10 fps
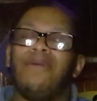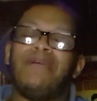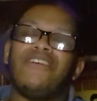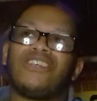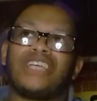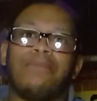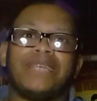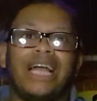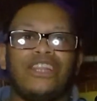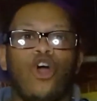Beerus
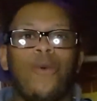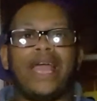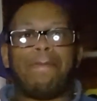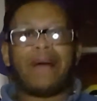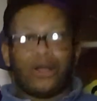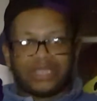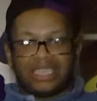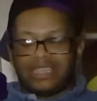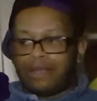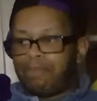comes out of nowhere, he
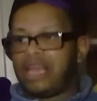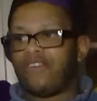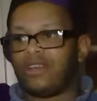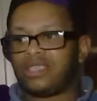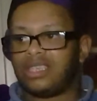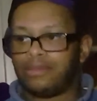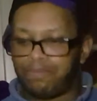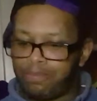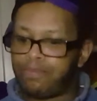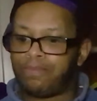bounces into Beerus, and
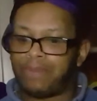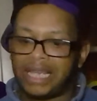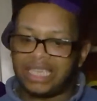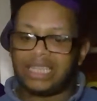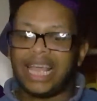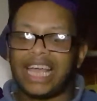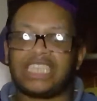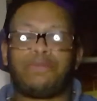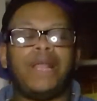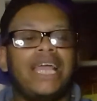basically they
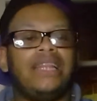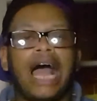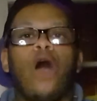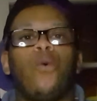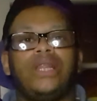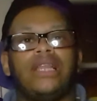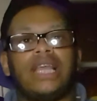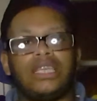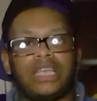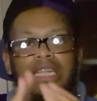explain now, innit?
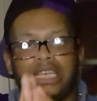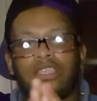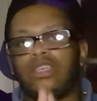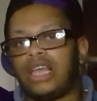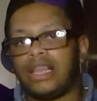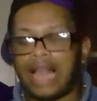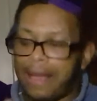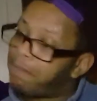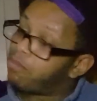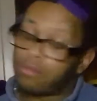They say, listen, yeah,
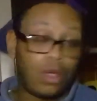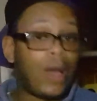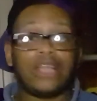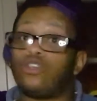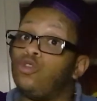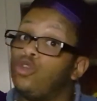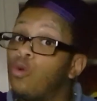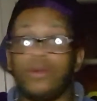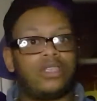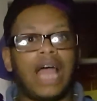like, Goatsu, you
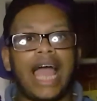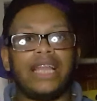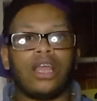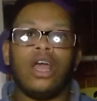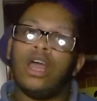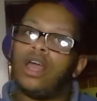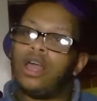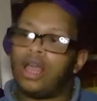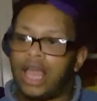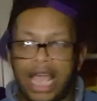almost died.
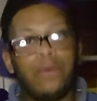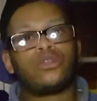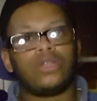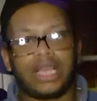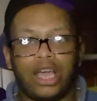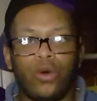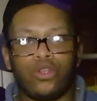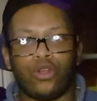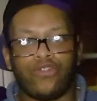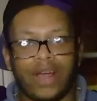He was gonna kill
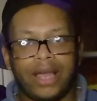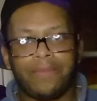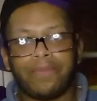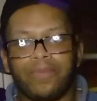you, right?